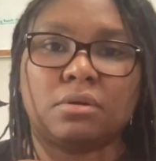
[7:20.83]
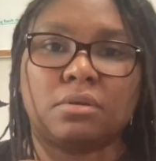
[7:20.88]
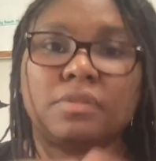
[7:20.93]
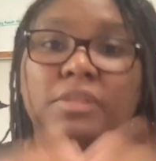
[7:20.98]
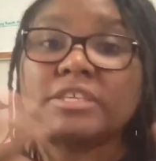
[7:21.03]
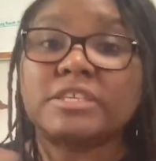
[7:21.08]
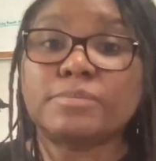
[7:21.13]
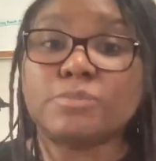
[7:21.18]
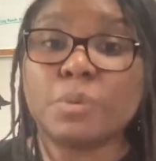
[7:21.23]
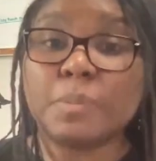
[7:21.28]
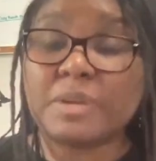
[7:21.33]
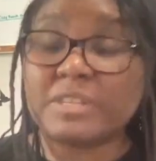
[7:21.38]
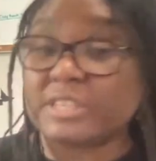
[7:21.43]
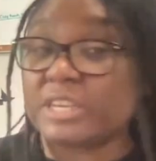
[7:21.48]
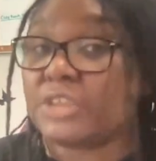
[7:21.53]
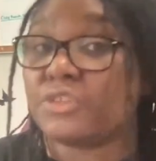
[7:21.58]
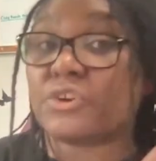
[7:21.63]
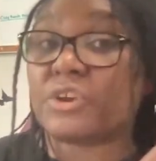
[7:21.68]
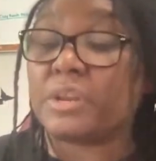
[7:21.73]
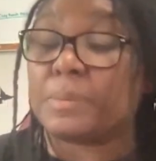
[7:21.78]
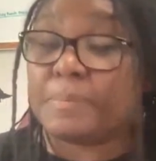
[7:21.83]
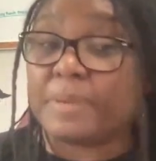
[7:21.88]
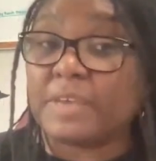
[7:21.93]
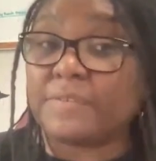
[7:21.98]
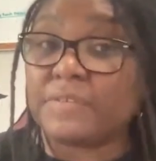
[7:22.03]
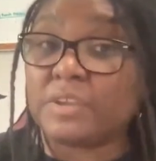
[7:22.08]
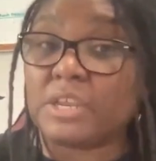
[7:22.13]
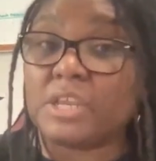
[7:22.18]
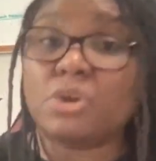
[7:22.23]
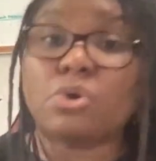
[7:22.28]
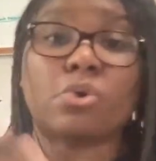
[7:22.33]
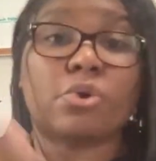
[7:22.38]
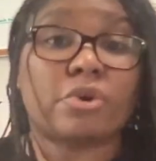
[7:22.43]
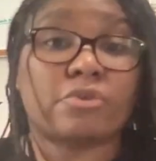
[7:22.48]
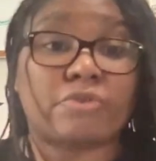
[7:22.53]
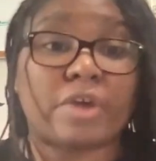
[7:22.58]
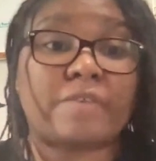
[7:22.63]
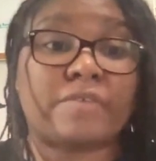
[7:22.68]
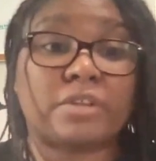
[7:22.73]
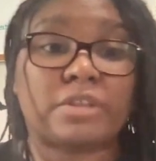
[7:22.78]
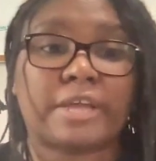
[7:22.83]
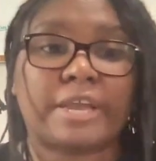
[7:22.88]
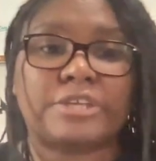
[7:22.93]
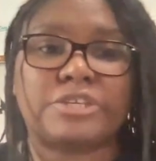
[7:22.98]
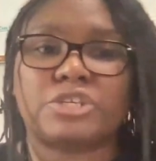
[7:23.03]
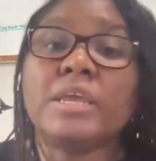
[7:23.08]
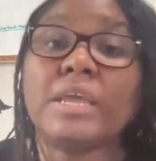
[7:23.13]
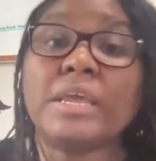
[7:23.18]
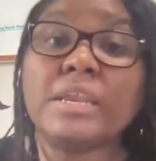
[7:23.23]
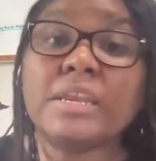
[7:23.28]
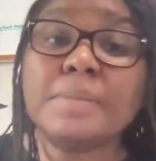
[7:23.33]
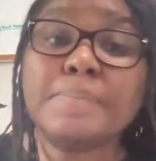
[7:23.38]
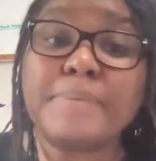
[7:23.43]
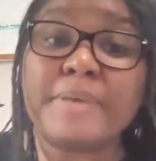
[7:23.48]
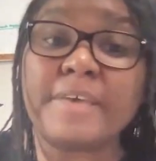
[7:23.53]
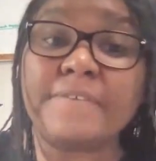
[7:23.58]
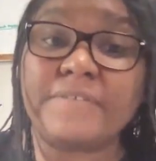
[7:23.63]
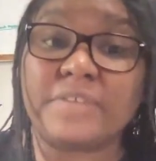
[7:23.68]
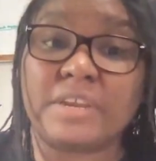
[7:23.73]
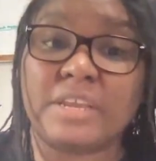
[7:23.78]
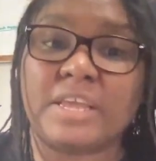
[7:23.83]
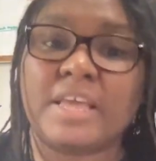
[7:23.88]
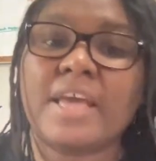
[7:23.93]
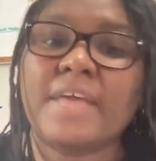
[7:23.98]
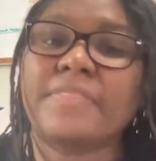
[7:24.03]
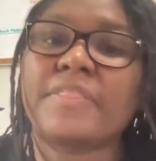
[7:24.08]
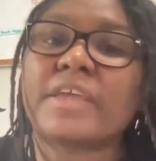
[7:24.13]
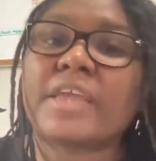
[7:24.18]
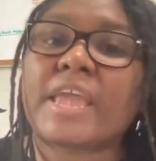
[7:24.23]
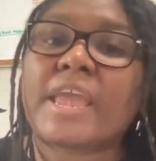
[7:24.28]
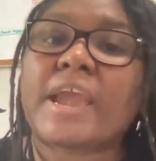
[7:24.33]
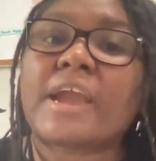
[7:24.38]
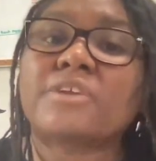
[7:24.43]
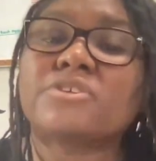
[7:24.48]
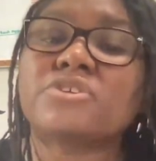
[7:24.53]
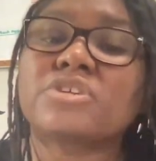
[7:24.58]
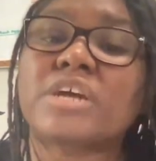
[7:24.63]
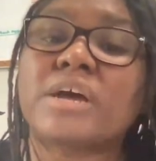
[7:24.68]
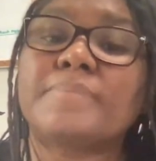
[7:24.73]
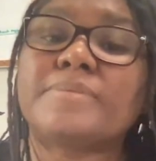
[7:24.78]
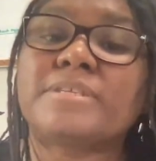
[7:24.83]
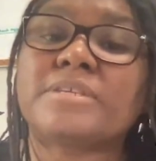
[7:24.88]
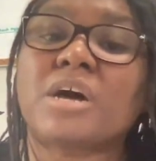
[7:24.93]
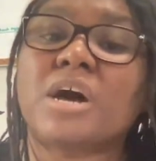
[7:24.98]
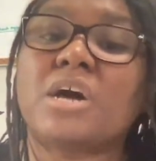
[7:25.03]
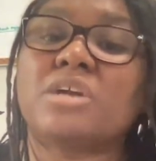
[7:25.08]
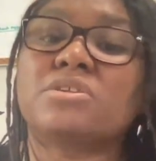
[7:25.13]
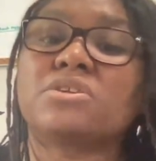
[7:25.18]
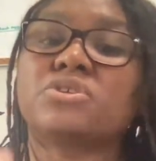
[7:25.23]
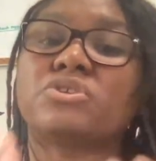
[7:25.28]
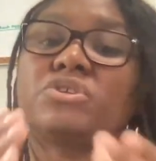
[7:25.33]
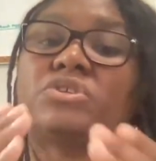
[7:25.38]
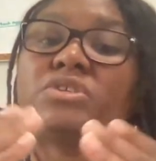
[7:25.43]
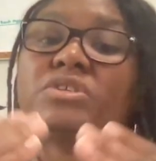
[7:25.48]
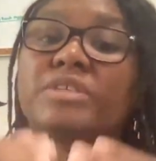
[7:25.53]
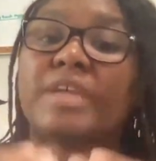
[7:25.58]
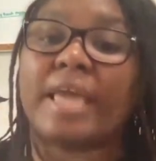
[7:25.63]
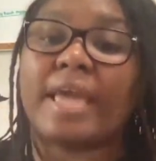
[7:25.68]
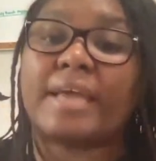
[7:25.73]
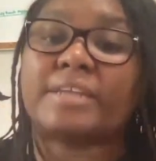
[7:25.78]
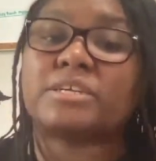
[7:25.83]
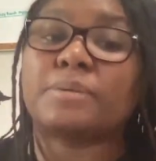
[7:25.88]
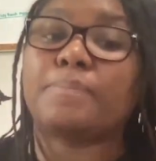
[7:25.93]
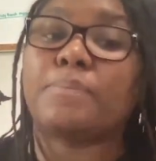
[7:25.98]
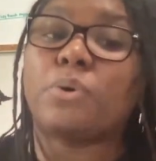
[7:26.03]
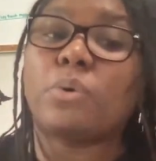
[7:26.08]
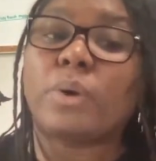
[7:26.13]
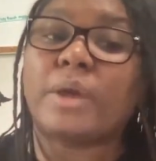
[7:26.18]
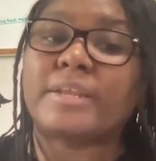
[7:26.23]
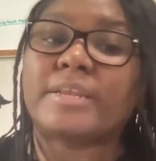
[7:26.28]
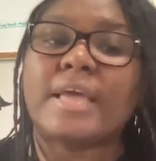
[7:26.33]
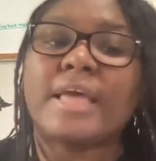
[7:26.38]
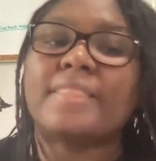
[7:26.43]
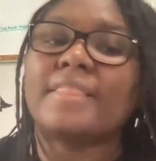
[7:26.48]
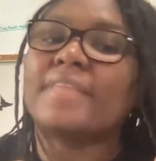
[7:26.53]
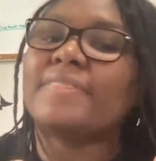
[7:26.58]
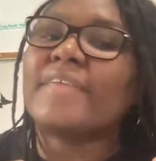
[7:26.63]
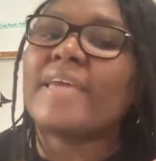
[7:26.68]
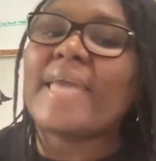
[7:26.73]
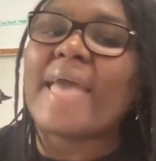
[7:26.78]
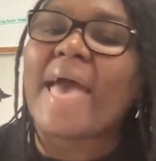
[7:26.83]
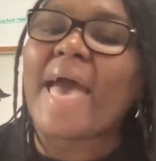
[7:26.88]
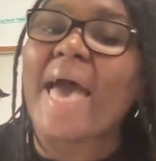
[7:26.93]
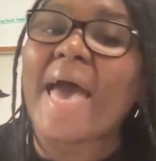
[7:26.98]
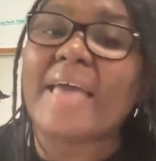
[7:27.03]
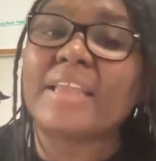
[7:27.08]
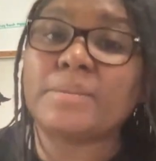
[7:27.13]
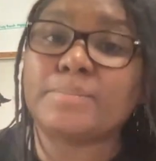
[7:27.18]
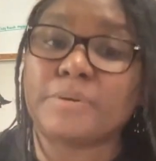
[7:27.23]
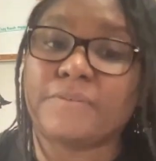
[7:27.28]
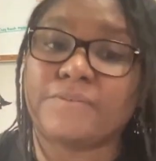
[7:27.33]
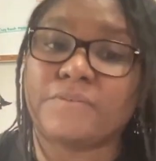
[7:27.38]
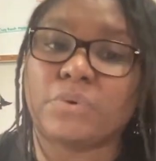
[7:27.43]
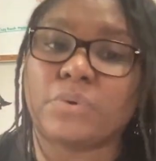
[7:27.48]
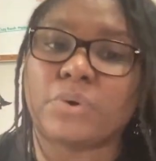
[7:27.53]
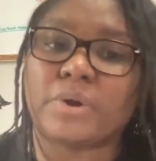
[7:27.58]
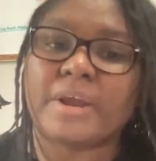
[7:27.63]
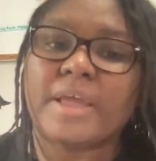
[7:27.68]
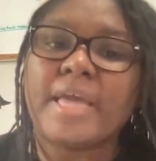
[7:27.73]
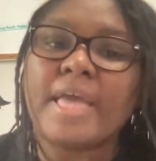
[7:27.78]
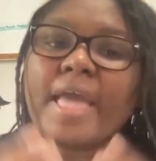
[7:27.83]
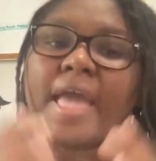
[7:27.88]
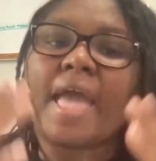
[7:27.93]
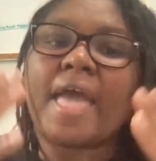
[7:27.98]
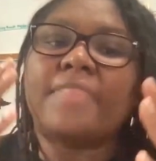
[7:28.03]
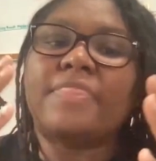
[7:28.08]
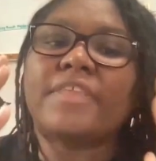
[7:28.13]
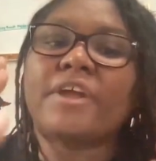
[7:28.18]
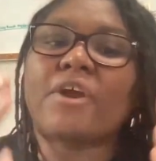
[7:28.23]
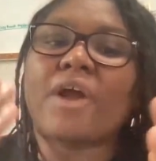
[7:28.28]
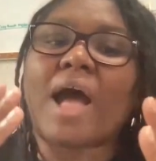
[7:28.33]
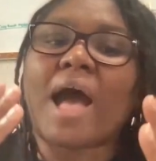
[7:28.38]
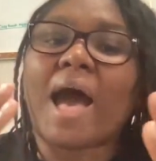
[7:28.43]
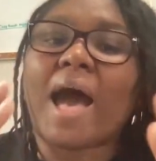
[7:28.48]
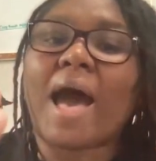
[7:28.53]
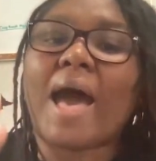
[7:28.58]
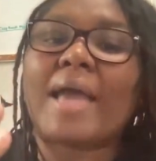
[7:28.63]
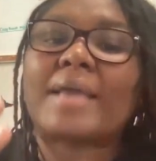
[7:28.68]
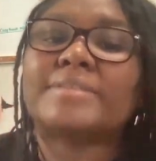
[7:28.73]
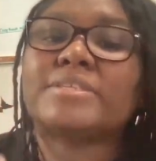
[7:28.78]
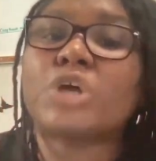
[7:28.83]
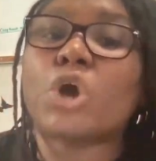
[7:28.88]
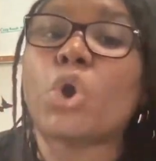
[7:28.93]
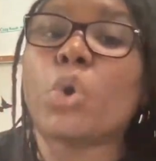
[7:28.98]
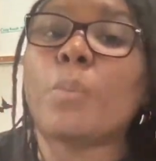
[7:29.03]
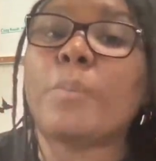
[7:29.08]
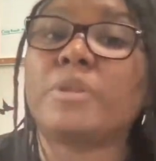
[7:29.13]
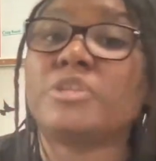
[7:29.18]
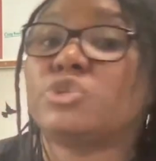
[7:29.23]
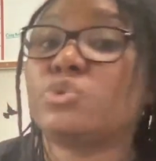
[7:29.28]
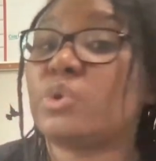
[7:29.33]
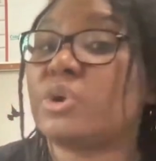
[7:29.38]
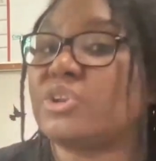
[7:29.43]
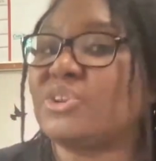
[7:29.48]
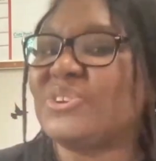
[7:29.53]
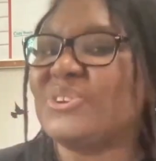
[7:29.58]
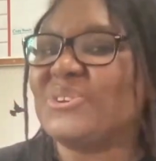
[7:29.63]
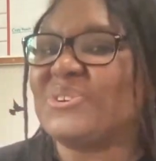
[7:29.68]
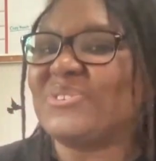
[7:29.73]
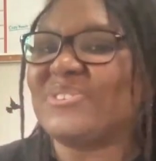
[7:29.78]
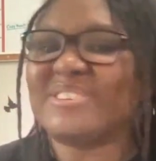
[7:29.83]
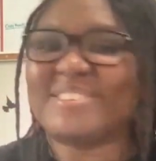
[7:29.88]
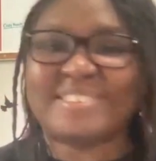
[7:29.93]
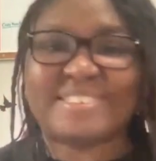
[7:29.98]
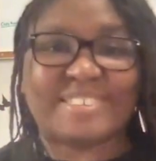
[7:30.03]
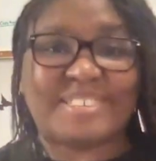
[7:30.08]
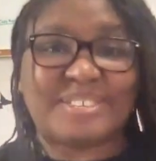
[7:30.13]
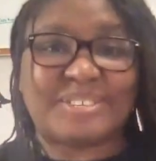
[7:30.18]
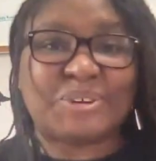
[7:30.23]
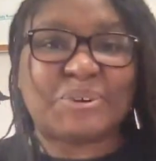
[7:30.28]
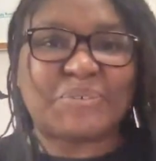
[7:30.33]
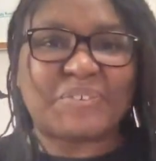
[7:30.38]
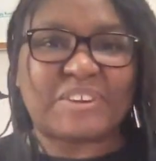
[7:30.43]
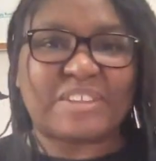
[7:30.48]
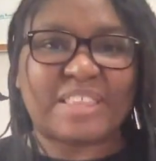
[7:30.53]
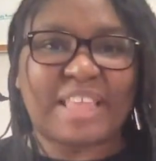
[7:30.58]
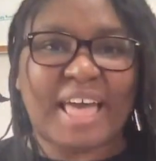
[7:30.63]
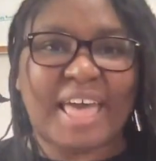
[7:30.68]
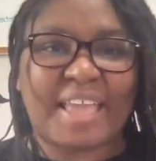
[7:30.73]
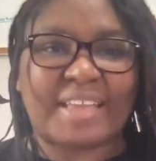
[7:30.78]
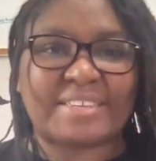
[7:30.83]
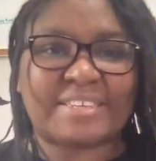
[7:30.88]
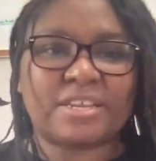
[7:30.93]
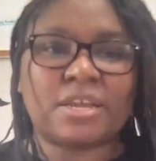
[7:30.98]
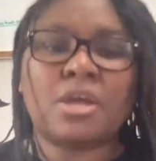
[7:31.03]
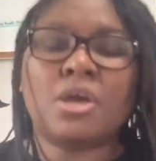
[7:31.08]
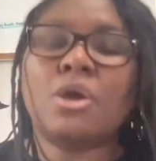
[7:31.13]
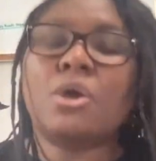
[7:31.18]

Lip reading: This moment is either an epiphany or a revelation. In an epiphany, the character comes to understand a point that they hadn't before and their eyes open to a new silver light.